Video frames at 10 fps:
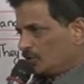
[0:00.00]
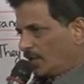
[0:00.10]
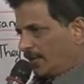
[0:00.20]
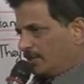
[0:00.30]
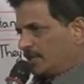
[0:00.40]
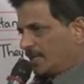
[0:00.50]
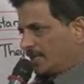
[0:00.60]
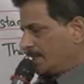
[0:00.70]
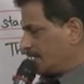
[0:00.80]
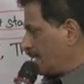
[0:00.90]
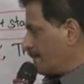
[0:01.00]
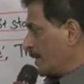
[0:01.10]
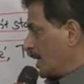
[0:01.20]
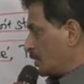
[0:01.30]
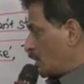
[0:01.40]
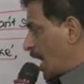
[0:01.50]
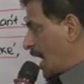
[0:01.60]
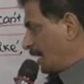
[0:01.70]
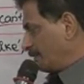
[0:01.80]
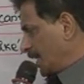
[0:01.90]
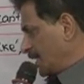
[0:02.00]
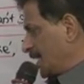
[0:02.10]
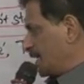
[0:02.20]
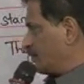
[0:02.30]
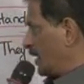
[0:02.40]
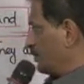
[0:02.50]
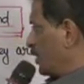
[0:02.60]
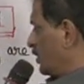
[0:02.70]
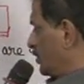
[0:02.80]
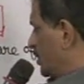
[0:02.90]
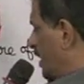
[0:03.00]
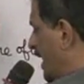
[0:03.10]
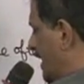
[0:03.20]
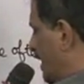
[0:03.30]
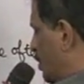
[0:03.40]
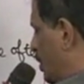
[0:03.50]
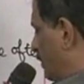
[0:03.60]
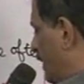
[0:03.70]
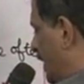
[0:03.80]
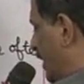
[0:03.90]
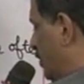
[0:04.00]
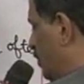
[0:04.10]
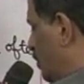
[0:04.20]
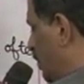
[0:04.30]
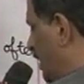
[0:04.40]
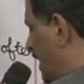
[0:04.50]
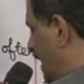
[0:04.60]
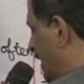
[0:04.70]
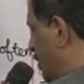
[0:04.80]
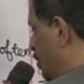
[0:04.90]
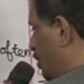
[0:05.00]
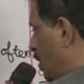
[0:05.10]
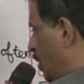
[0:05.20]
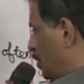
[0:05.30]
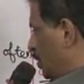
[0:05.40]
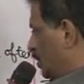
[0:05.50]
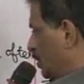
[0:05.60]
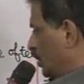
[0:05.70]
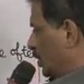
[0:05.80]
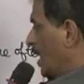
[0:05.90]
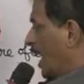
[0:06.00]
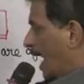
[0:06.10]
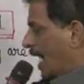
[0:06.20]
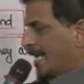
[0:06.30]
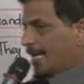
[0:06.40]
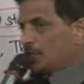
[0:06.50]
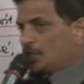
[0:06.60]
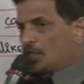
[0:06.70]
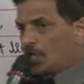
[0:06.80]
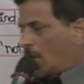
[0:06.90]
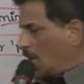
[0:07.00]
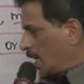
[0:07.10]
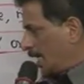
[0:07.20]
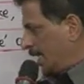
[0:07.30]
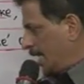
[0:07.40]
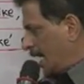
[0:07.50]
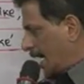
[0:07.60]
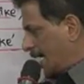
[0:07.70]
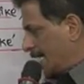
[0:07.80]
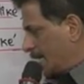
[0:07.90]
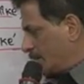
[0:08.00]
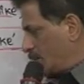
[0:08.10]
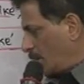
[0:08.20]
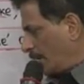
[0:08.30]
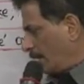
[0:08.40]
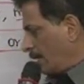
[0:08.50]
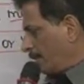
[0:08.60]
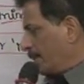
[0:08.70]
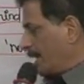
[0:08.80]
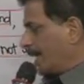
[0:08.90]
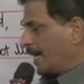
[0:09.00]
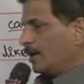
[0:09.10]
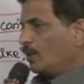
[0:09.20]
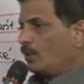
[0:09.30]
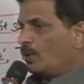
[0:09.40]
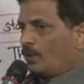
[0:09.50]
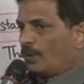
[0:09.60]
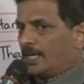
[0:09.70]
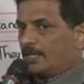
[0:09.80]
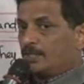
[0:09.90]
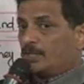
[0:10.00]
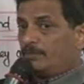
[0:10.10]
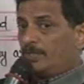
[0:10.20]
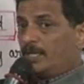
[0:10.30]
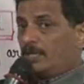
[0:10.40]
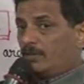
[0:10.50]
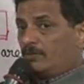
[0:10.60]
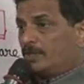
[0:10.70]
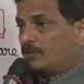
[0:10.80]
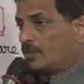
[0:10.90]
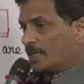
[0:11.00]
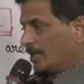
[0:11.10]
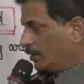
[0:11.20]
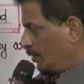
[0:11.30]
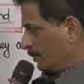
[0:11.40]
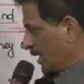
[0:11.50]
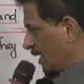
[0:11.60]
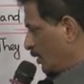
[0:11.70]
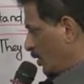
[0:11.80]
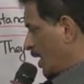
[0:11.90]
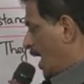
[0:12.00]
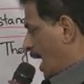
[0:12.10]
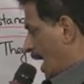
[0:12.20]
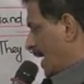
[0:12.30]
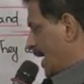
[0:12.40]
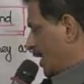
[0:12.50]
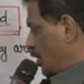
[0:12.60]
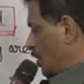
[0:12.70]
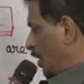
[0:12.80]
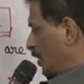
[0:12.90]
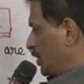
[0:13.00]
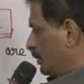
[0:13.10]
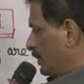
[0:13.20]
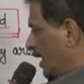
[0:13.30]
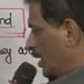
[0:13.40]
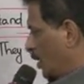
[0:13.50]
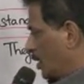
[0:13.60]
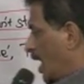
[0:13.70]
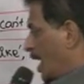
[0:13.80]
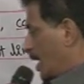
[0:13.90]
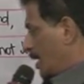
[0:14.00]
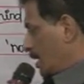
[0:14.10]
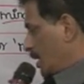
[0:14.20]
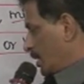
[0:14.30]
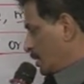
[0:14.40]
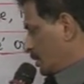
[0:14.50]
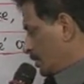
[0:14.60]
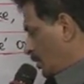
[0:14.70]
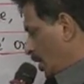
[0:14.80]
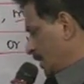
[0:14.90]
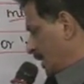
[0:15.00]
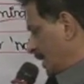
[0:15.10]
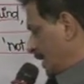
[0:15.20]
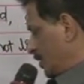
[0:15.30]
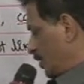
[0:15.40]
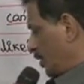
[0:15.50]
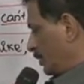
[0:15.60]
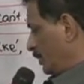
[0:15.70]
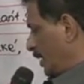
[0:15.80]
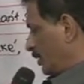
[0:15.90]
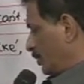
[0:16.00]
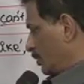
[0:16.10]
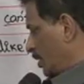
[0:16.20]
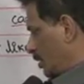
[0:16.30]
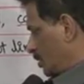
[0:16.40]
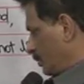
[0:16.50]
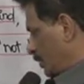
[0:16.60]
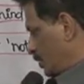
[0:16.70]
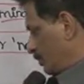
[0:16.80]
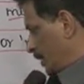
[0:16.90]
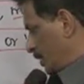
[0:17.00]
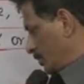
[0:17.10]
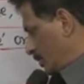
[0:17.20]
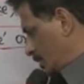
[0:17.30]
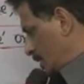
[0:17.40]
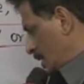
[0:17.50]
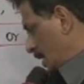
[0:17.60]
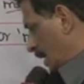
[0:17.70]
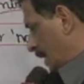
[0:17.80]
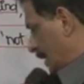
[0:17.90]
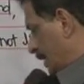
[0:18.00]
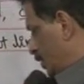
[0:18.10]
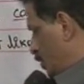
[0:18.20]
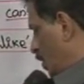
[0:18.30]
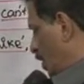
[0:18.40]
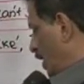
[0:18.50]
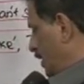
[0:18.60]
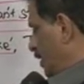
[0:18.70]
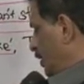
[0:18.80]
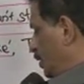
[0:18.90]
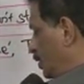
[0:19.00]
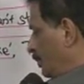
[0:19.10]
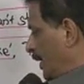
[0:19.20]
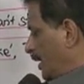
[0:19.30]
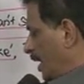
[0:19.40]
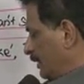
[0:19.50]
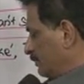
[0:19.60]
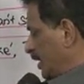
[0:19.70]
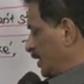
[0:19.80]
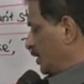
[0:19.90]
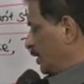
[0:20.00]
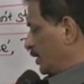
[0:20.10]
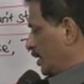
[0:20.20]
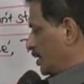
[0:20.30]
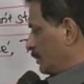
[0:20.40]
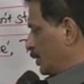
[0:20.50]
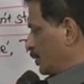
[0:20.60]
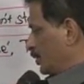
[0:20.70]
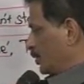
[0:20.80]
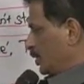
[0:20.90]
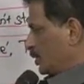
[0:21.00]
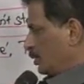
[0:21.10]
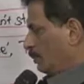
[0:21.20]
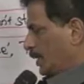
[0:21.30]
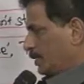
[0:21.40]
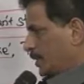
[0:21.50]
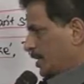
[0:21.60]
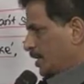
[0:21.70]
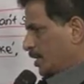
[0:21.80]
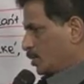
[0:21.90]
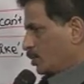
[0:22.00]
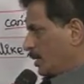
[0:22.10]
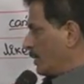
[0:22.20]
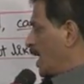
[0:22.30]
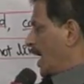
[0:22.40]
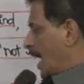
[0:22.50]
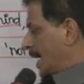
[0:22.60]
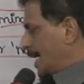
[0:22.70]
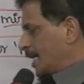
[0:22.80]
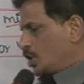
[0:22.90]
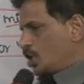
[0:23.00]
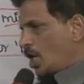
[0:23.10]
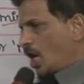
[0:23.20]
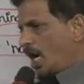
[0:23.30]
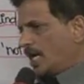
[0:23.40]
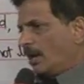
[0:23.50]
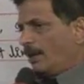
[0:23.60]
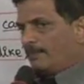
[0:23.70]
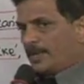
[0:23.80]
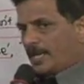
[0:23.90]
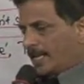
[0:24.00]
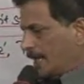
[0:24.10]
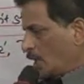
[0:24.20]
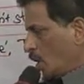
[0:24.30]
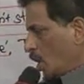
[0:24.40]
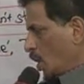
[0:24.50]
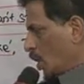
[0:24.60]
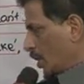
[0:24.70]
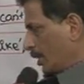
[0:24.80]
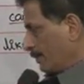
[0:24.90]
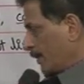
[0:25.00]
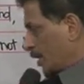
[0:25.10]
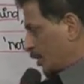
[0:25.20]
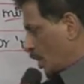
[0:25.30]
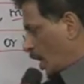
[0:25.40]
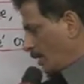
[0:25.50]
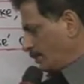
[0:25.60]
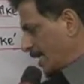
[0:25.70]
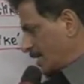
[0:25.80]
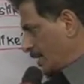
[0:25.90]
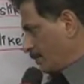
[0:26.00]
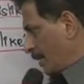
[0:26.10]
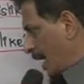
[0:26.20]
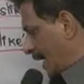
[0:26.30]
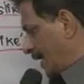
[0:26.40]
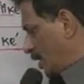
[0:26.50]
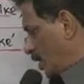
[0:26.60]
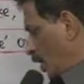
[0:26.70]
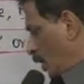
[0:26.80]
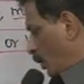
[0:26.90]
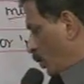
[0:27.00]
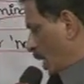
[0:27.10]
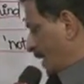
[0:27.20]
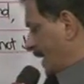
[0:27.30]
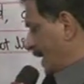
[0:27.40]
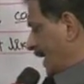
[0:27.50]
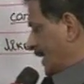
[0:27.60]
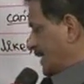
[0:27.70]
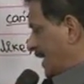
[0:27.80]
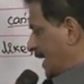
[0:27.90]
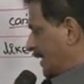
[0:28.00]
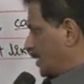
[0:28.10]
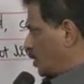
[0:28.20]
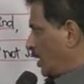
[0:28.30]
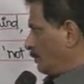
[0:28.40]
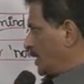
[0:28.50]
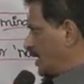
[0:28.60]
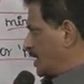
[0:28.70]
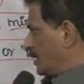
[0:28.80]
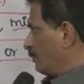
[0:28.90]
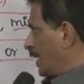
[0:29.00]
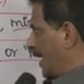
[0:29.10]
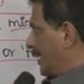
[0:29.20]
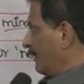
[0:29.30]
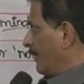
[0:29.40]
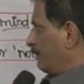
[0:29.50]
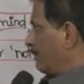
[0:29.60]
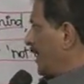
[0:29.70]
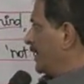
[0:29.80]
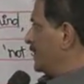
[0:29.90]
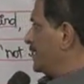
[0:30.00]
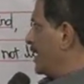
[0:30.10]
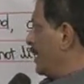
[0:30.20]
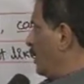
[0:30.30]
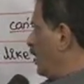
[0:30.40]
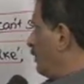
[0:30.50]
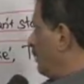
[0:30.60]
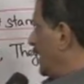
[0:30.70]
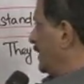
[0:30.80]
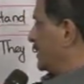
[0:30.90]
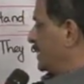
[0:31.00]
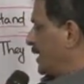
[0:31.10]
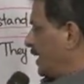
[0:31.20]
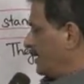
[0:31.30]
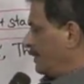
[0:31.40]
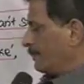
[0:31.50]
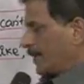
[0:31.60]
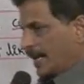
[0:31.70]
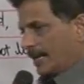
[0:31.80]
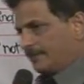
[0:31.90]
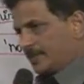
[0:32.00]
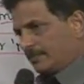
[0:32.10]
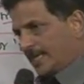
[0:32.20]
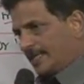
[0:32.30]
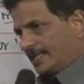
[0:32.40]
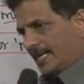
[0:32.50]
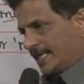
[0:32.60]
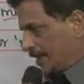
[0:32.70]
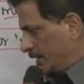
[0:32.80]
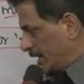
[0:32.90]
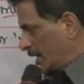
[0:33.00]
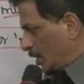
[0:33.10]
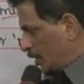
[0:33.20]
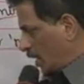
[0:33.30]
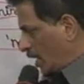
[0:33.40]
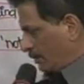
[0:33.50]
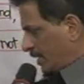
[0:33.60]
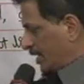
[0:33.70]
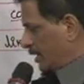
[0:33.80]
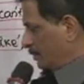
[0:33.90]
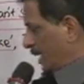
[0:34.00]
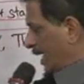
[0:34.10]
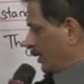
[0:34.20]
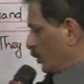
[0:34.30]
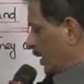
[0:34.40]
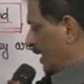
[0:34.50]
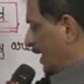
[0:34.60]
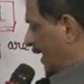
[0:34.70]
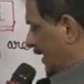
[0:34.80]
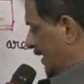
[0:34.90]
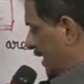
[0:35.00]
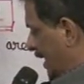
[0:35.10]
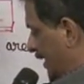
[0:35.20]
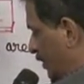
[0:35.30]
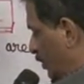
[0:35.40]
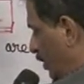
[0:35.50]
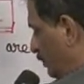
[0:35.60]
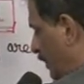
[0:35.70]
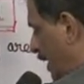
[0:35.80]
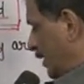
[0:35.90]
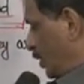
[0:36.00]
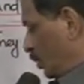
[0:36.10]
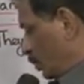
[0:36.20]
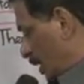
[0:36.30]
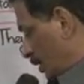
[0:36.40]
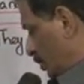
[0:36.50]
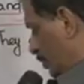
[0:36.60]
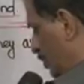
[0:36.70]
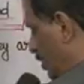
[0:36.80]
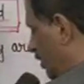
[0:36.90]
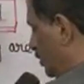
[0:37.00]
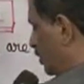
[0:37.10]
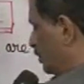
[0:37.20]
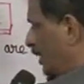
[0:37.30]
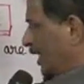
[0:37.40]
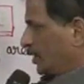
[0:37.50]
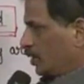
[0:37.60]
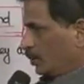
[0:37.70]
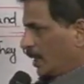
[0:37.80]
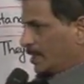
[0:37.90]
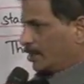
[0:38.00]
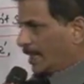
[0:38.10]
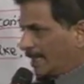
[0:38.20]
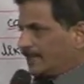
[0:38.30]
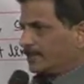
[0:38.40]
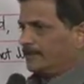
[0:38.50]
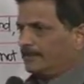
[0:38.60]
I mean drunkards. So after these verbs you are using ing, we can use only ing, not to. I enjoy being alone. I enjoy being alone means I love to be alone. I enjoy to be alone, not I enjoy to be alone. You are not supposed to be use I enjoy to be. After enjoy, you are not supposed to use 2 plus present tense verb. I enjoy being alone. Tom doesn't mind working at night. Tom doesn't mind. Mind is here. Mind is here. After mind, ing. Tom doesn't mind working at night. Not mind to work. You should not use mind to work. Got it?